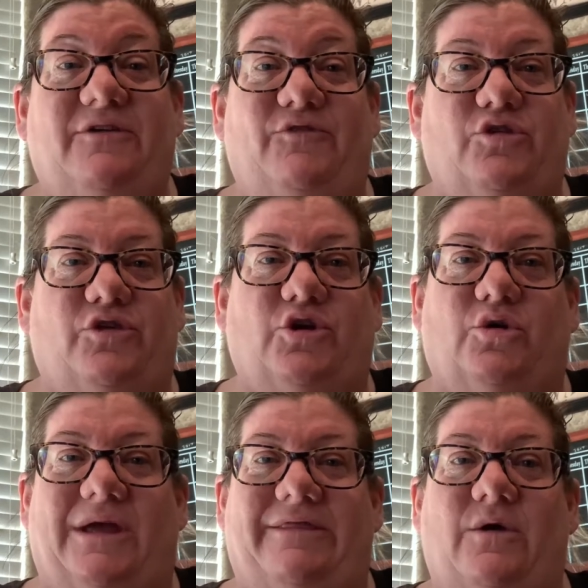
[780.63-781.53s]
if you're third
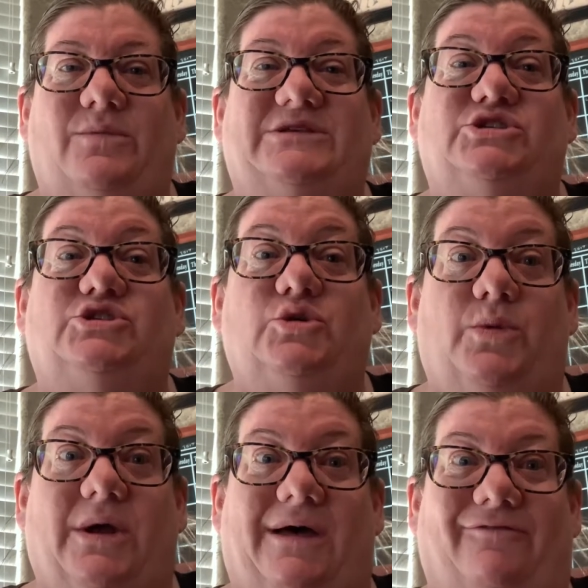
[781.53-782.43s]
grade. That would be
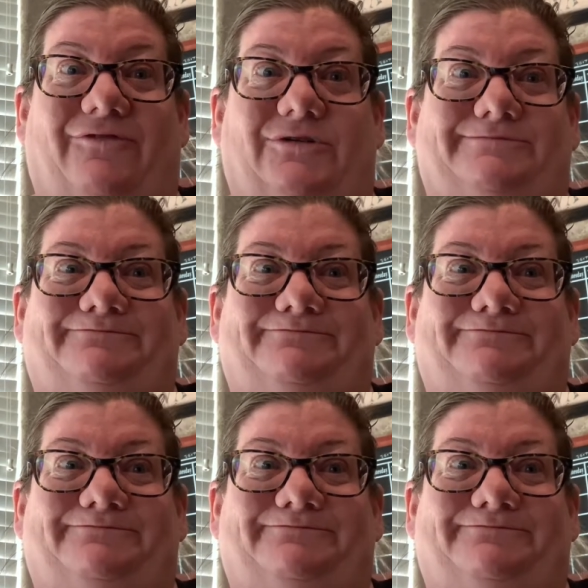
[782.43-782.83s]
super helpful.